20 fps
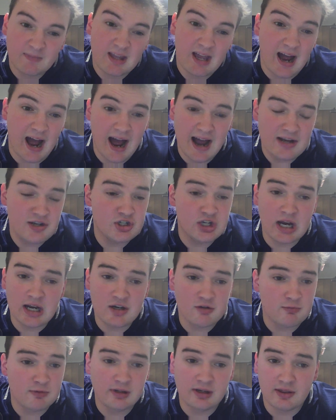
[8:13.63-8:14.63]
I
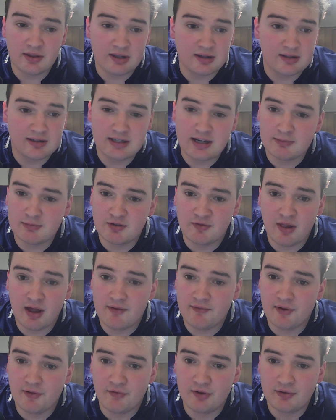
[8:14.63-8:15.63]
genuinely think this game's flat
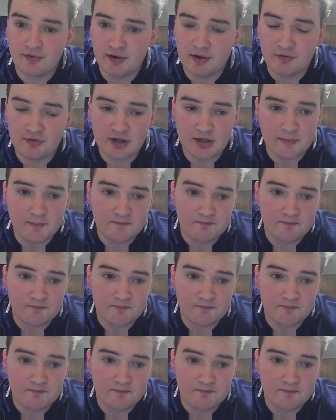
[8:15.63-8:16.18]
50-50.